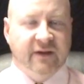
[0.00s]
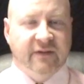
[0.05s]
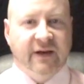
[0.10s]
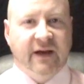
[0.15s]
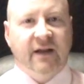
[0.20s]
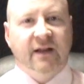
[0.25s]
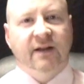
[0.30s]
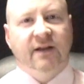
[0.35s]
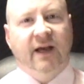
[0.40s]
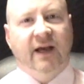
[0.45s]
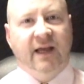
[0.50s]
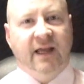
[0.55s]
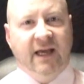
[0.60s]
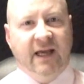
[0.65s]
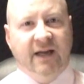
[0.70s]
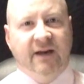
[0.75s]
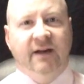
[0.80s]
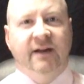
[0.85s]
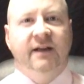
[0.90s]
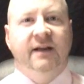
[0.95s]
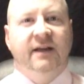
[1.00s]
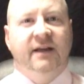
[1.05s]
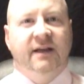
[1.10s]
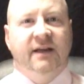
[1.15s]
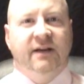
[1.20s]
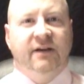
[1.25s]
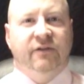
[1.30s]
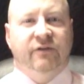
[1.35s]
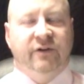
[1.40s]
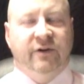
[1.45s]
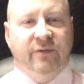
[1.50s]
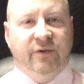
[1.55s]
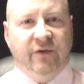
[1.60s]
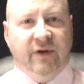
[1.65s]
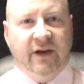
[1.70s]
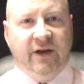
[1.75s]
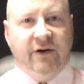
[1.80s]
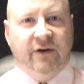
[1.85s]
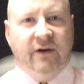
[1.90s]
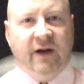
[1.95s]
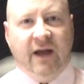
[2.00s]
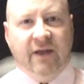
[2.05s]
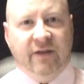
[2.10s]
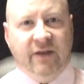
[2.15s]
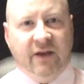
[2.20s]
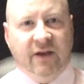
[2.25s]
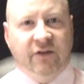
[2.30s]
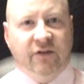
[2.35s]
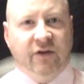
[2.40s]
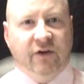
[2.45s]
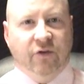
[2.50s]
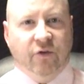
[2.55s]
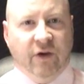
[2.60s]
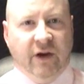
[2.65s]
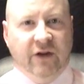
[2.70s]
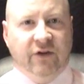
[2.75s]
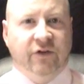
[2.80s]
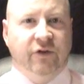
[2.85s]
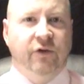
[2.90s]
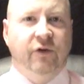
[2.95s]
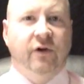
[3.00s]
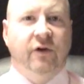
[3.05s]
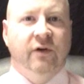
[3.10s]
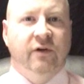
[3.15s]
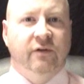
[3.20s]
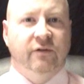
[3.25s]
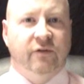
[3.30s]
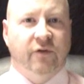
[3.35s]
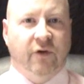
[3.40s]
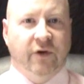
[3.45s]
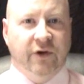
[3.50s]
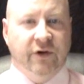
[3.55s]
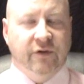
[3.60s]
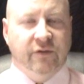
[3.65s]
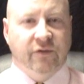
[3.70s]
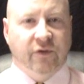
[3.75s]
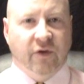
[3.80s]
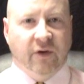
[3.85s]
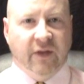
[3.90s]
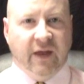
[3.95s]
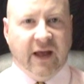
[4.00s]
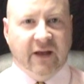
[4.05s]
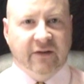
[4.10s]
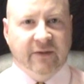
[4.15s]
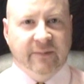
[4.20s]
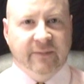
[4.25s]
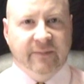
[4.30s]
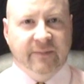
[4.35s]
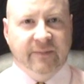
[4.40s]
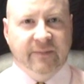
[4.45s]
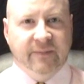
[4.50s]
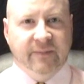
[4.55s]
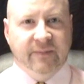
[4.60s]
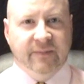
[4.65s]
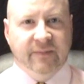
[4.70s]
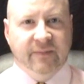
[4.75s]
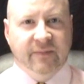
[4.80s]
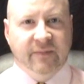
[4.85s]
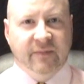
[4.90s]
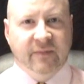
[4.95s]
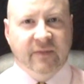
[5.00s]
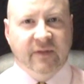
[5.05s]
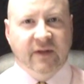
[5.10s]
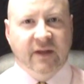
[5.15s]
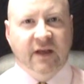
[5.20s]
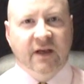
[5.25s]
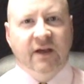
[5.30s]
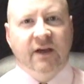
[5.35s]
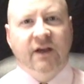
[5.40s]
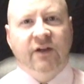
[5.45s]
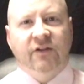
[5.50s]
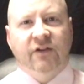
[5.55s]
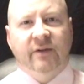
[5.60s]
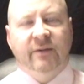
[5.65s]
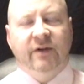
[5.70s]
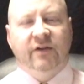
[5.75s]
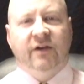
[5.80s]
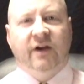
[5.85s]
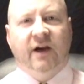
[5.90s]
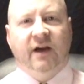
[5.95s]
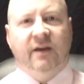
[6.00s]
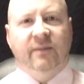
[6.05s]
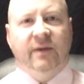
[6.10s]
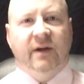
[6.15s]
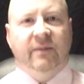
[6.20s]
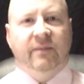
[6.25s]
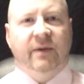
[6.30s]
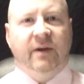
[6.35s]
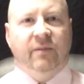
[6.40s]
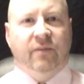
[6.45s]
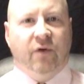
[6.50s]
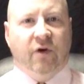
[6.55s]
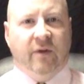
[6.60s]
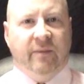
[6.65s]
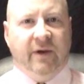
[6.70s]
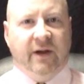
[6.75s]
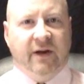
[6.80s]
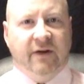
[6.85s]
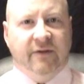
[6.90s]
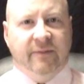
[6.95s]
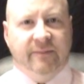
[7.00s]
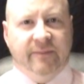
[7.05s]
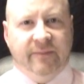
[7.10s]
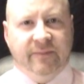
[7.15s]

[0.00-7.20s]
Well, again, Verbarrator, I think, is a great tool for you for that. So let me talk a bit more about it.